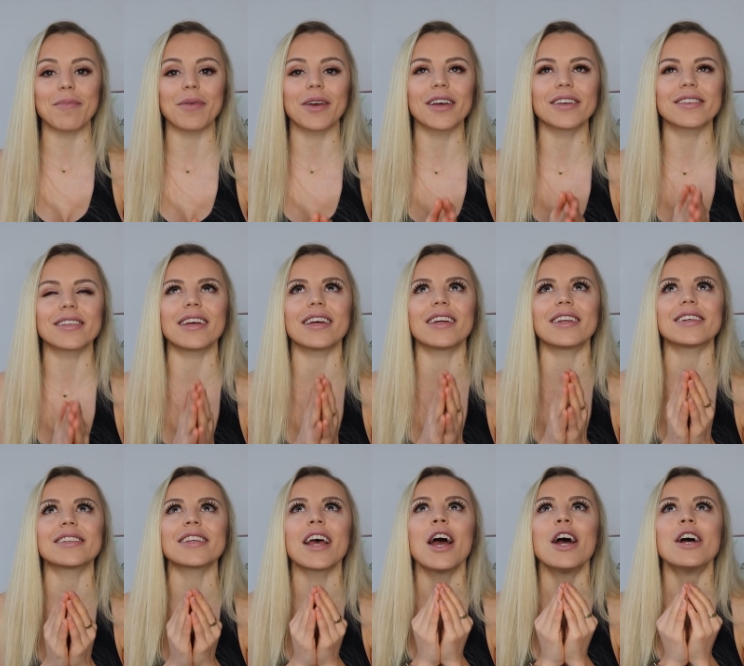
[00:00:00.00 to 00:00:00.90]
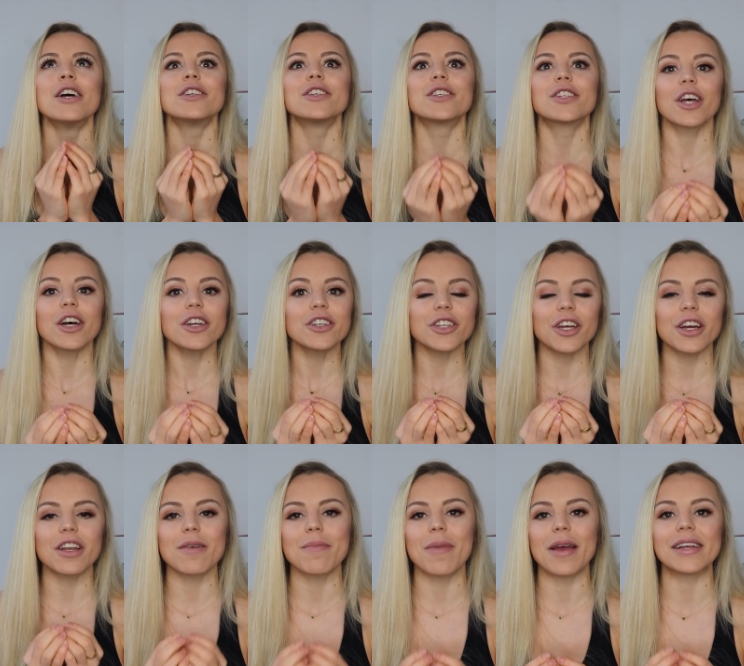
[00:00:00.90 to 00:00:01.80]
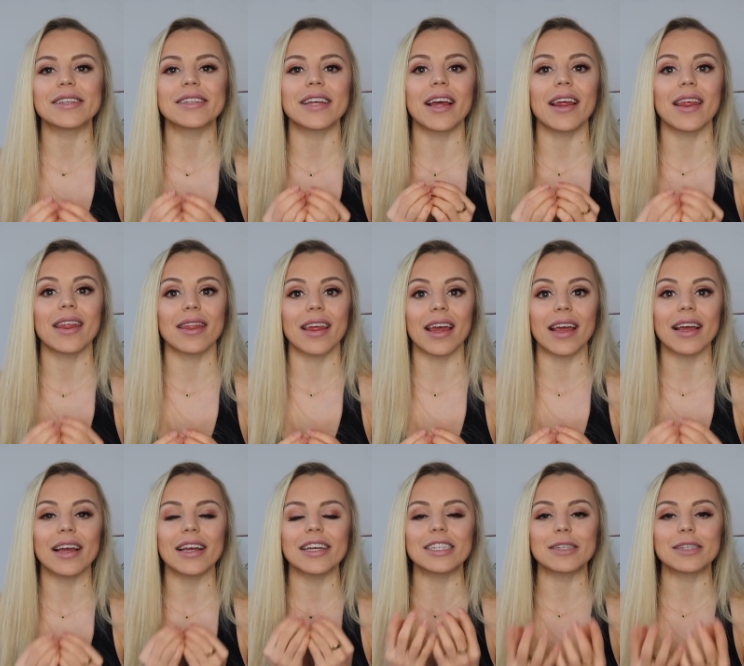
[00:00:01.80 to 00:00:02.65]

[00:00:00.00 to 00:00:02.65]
because it is such an amazing thing,